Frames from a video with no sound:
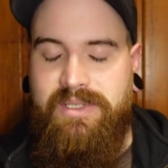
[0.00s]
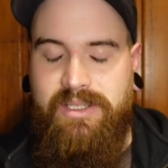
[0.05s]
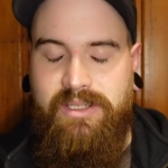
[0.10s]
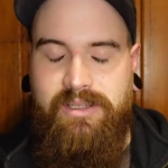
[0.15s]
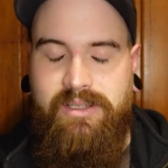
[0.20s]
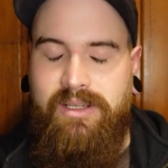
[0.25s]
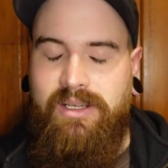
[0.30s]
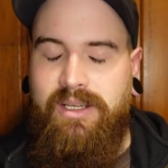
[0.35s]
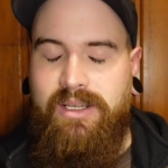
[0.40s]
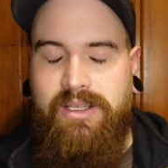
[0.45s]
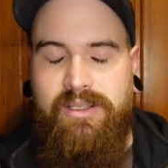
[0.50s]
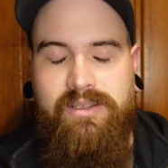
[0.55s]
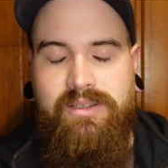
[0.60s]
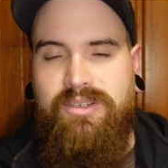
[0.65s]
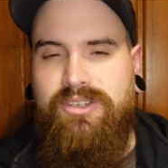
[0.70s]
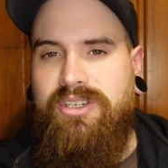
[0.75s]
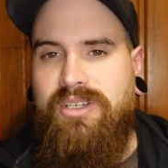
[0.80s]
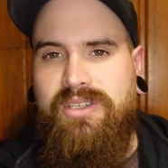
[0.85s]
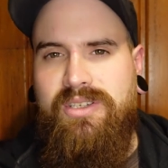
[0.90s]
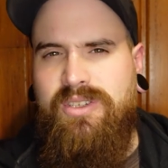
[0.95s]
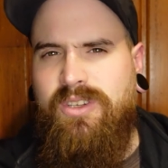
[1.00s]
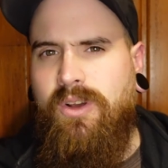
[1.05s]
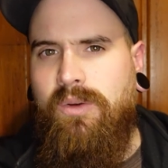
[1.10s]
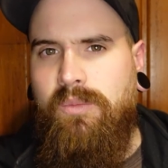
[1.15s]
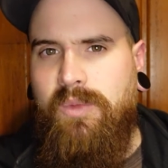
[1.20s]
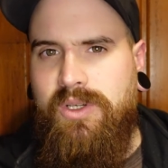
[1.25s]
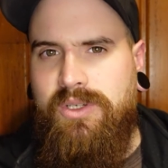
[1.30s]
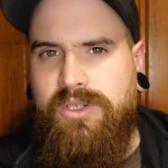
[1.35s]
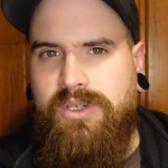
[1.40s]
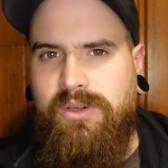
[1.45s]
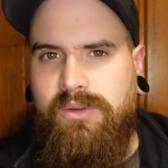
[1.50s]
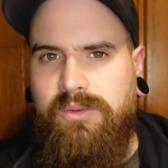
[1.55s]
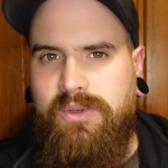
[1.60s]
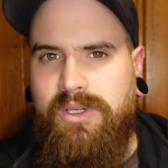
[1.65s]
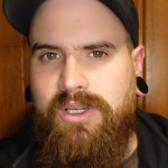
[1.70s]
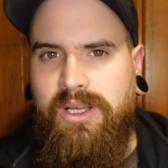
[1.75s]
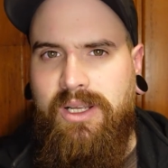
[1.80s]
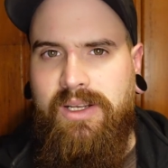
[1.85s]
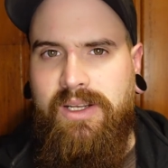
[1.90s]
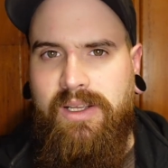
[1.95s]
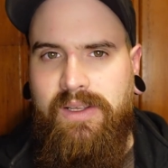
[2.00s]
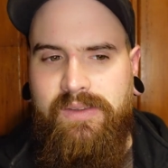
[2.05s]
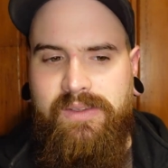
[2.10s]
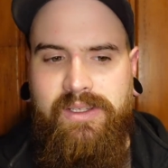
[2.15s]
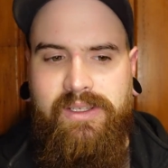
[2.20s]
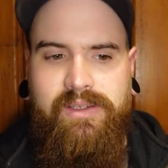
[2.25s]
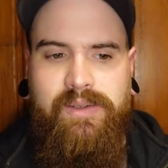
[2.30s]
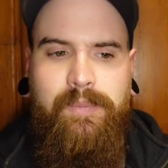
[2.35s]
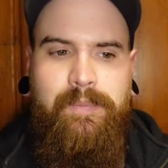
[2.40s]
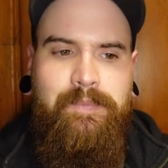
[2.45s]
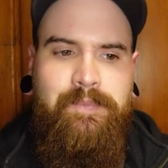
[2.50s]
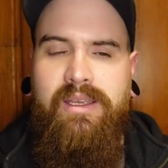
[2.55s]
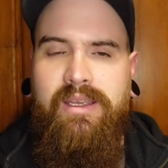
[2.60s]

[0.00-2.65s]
and there's just so much going on out there.